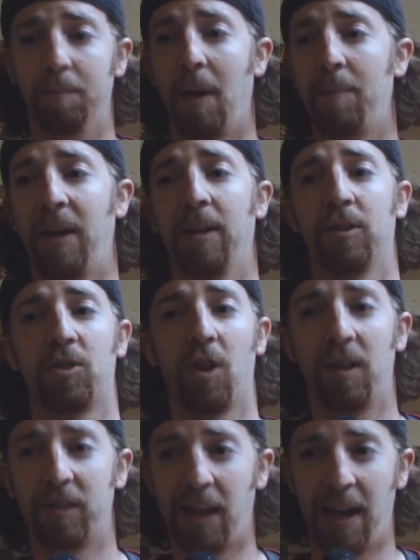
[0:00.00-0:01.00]
my
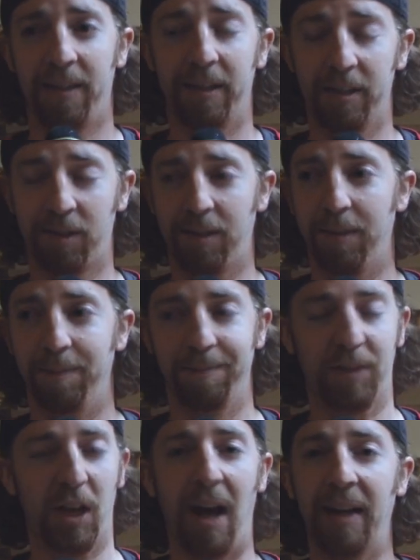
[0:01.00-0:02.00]
parents always had this
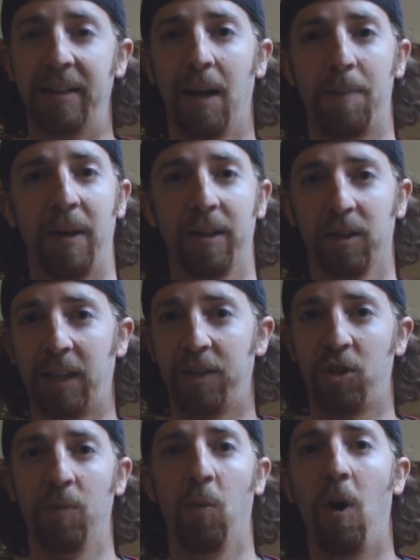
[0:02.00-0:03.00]
sign up on our
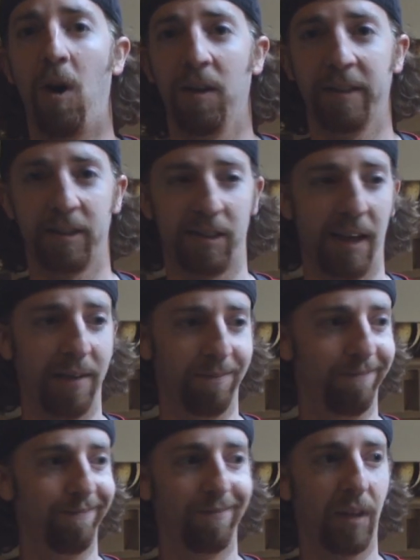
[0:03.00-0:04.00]
kitchen wall that
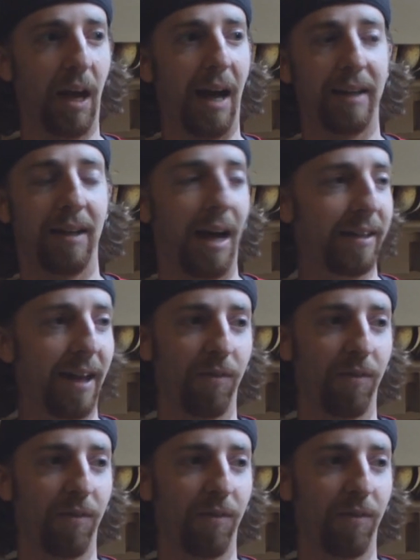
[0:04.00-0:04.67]
said, I